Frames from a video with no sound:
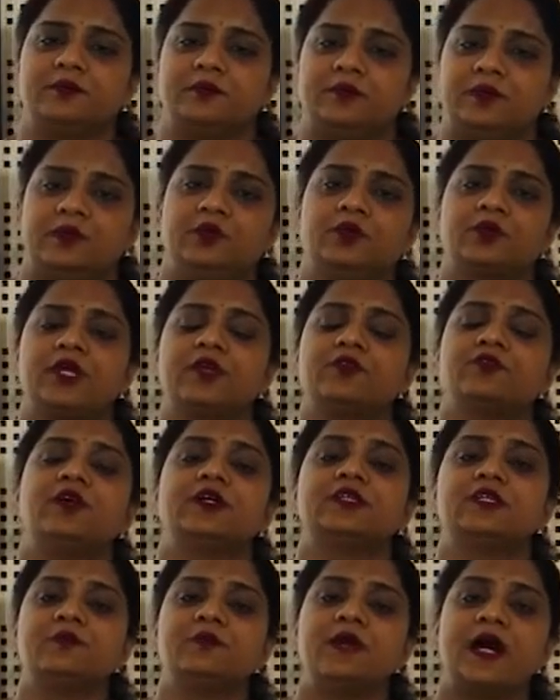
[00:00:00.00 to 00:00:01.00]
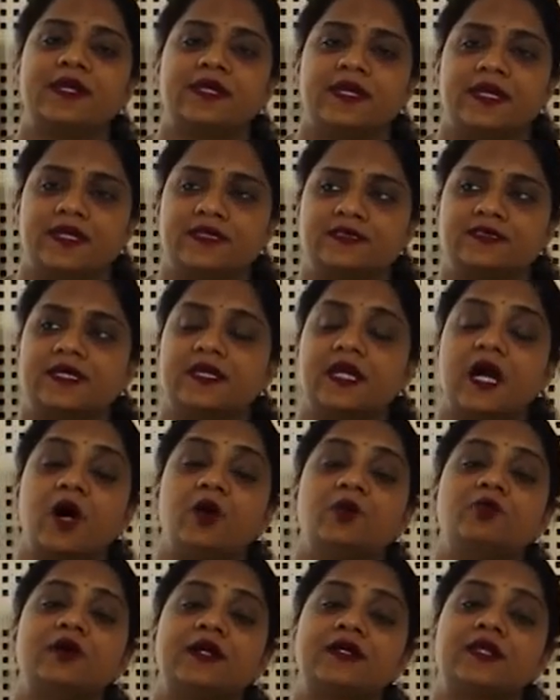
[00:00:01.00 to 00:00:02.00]
looking for the markets, and
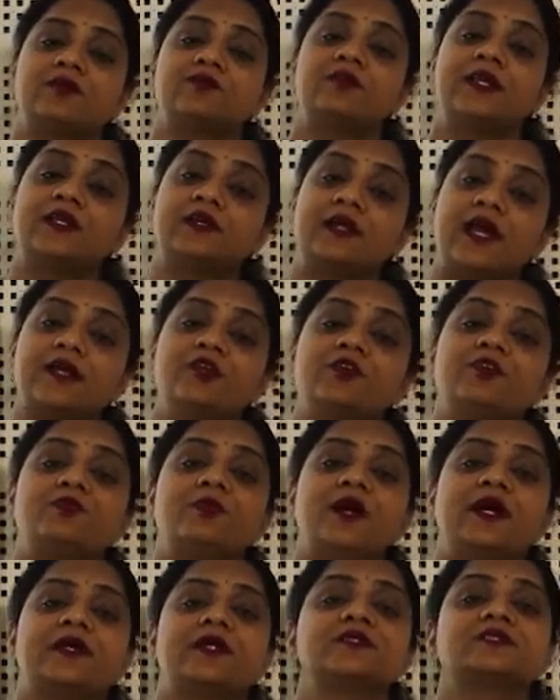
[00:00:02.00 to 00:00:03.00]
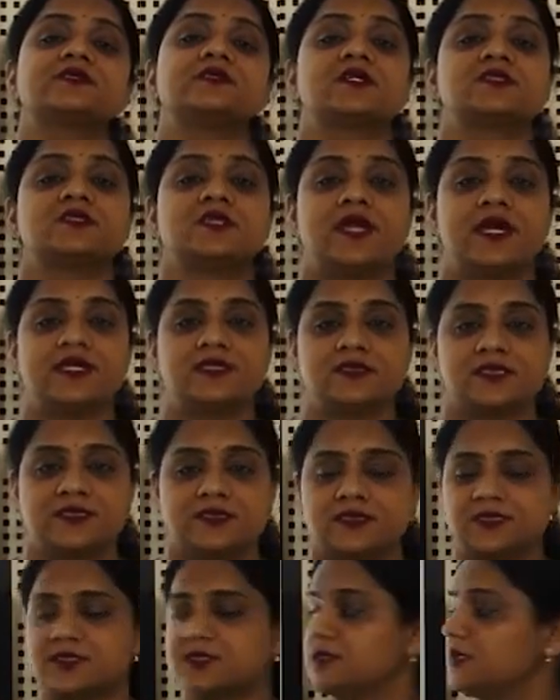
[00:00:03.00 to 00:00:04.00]
what kind of market structure
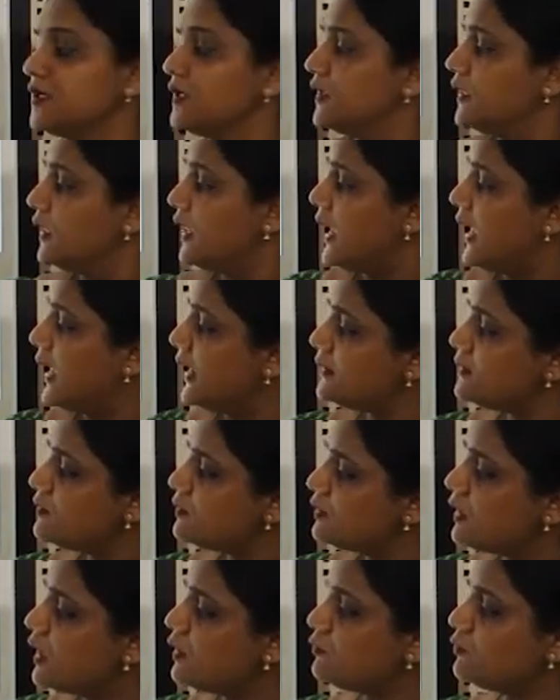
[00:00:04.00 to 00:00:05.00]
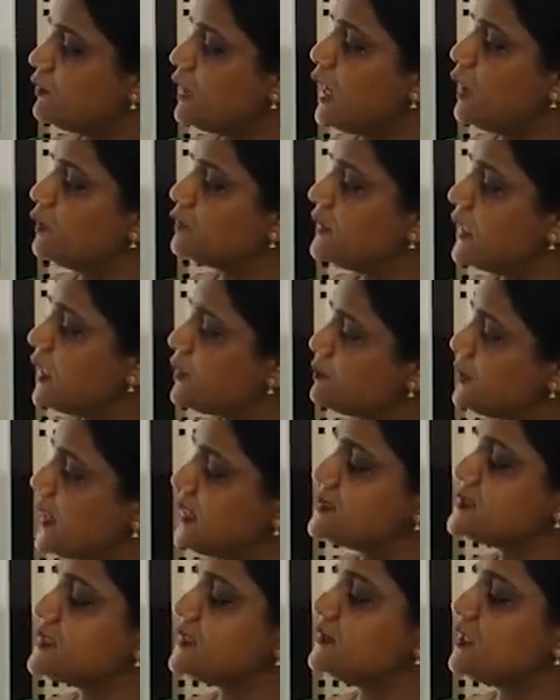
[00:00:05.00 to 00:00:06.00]
exists, and how they are
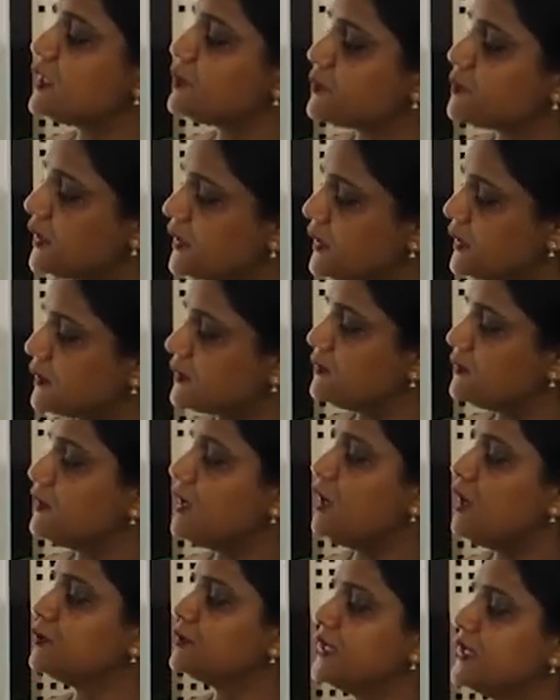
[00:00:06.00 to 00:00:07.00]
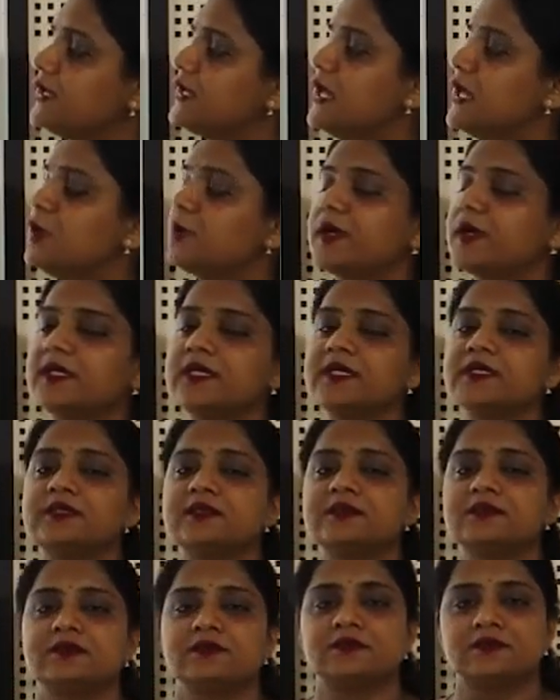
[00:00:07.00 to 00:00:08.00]
pricing their product, how they are allocating
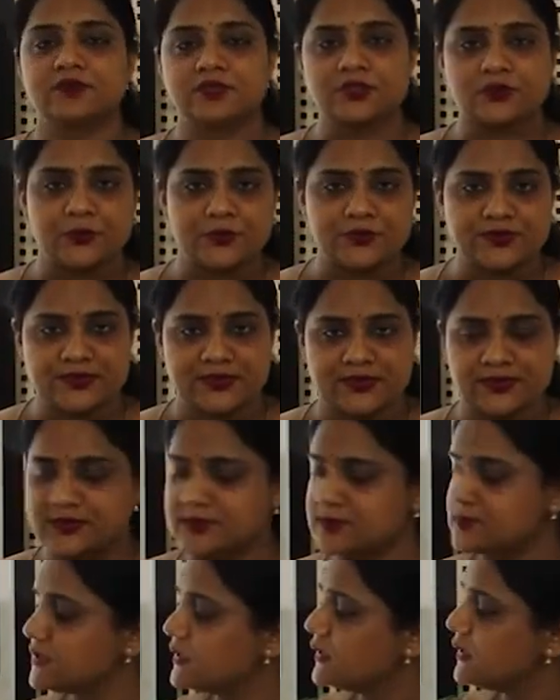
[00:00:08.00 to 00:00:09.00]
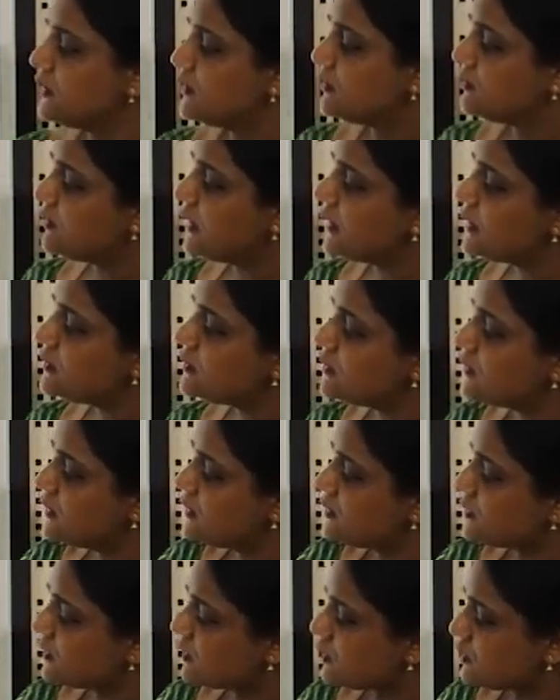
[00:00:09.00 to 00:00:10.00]
the resources, right?
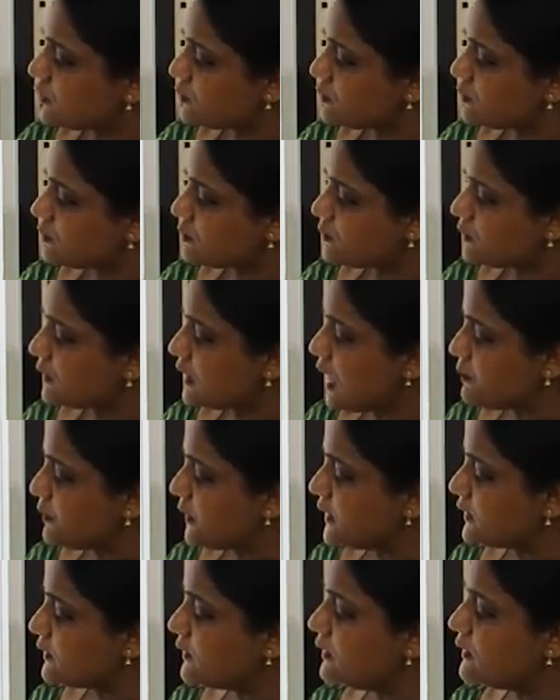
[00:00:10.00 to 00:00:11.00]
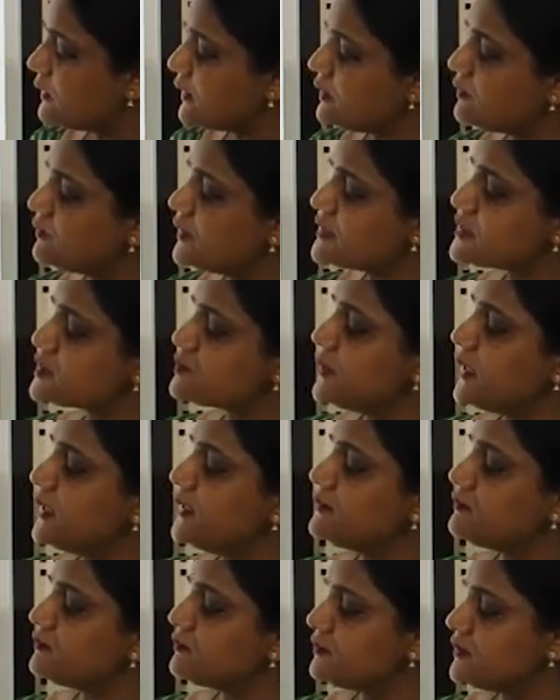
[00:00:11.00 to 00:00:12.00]
Capital,
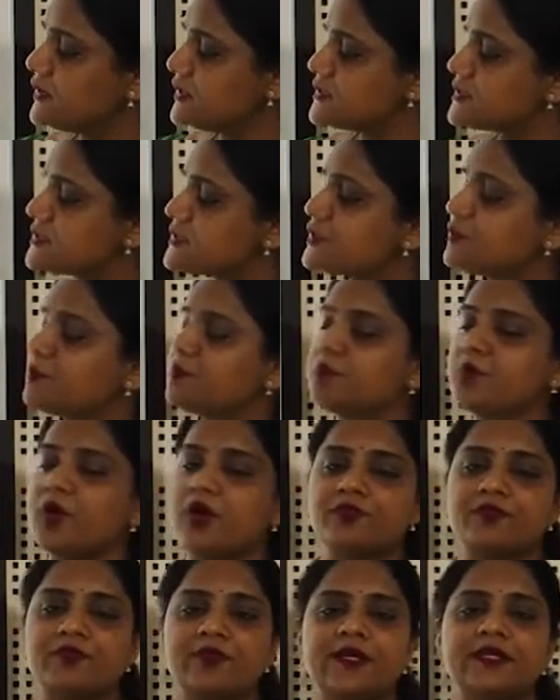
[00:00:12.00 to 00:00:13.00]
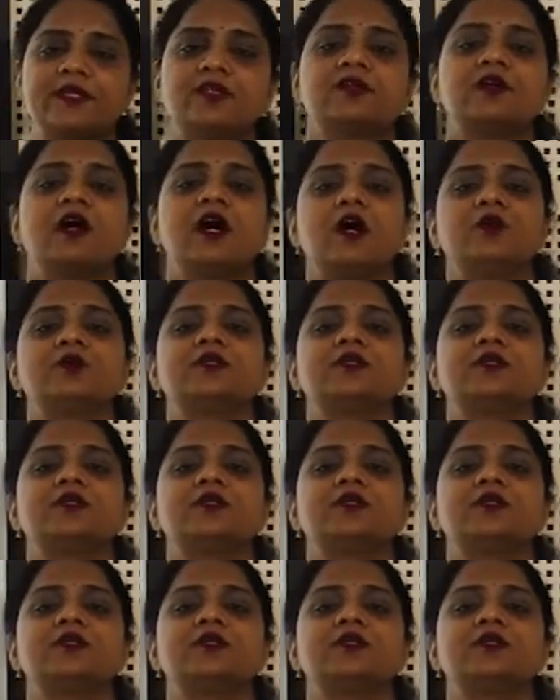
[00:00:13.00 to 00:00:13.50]
investment, risk, profit, how